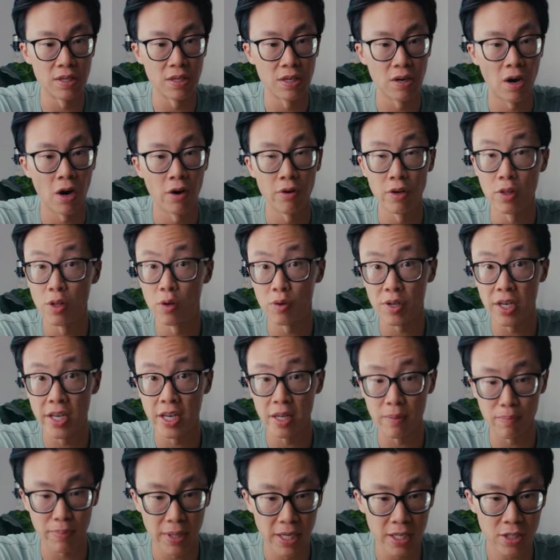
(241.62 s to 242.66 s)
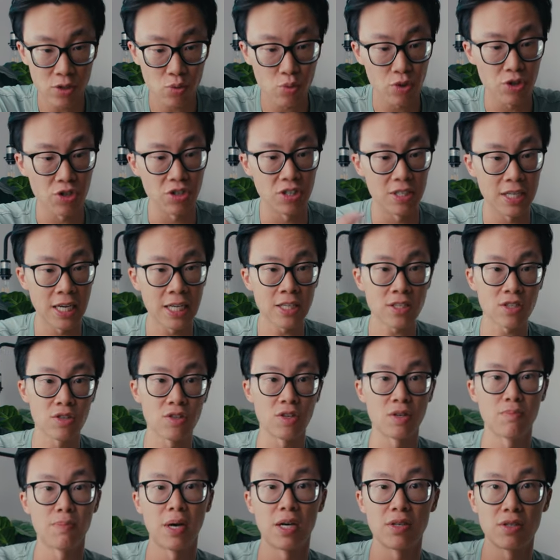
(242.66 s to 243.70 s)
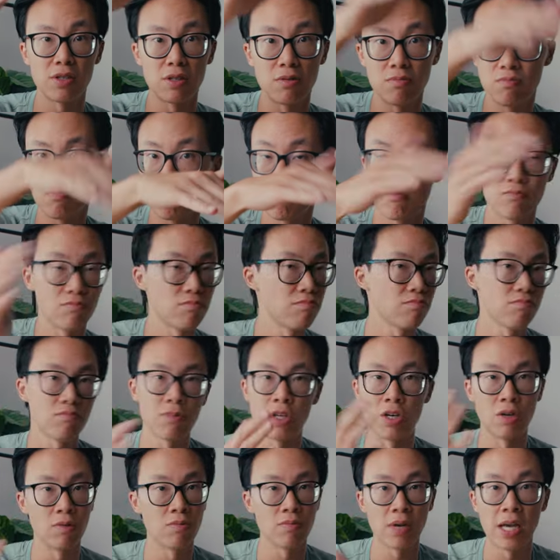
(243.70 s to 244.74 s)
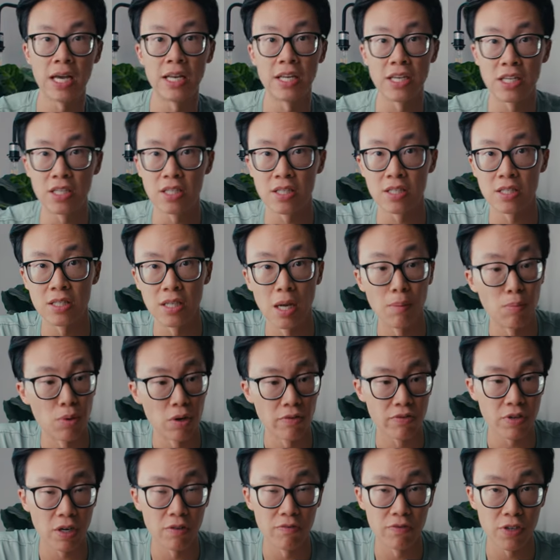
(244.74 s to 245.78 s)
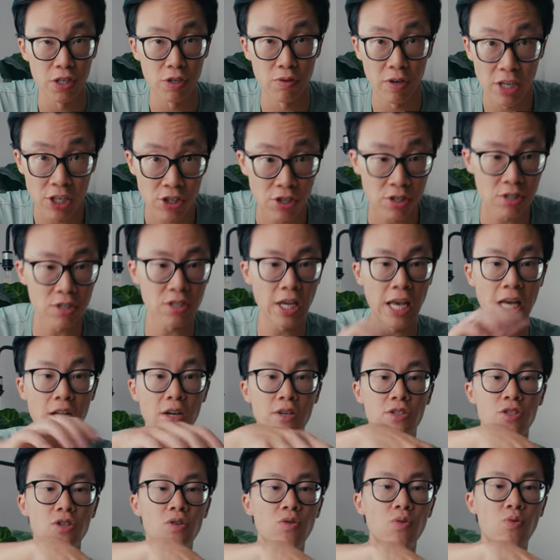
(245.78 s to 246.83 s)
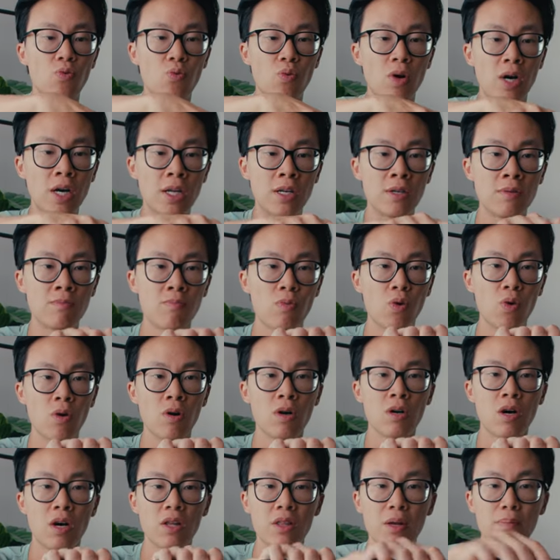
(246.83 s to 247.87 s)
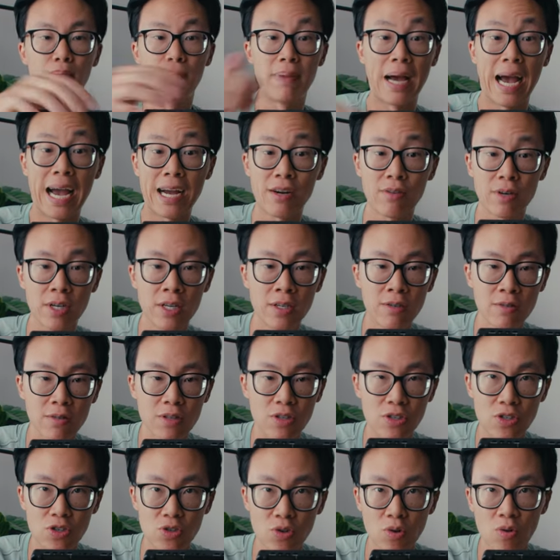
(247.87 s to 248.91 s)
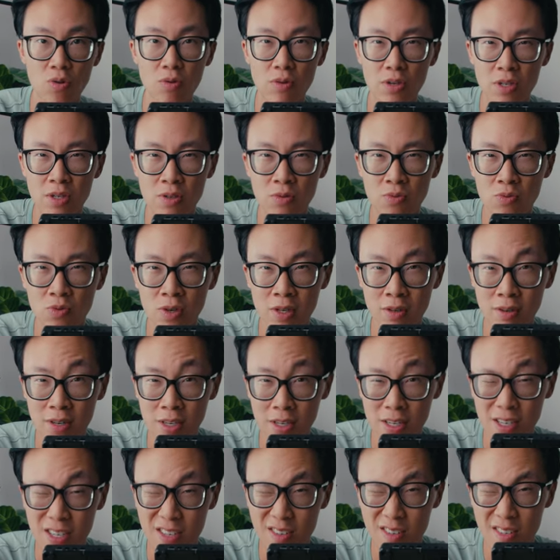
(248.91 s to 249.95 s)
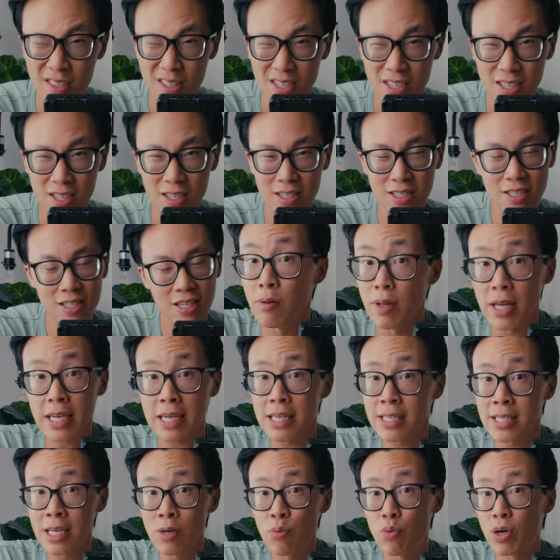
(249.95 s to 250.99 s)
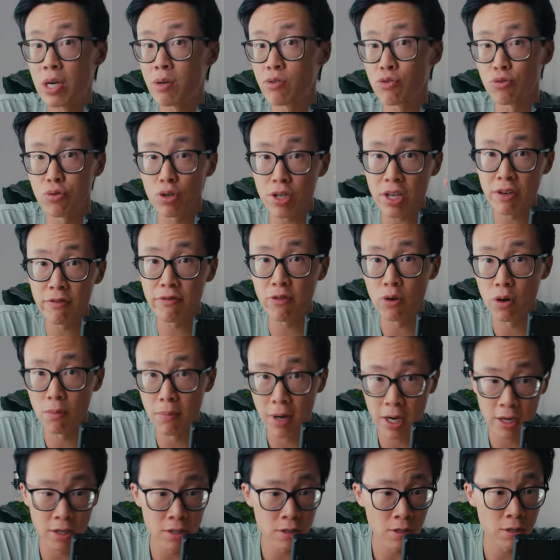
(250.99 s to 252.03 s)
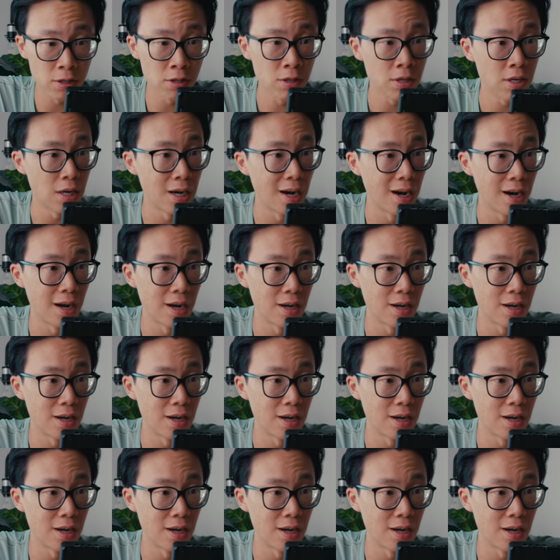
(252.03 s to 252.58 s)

the relocating pins, which is nice. So you can mount it, you know, any number of configurations, and also one more on the back right here, this golden one right here, I think it is. Now, like I said, when I was looking for a monitor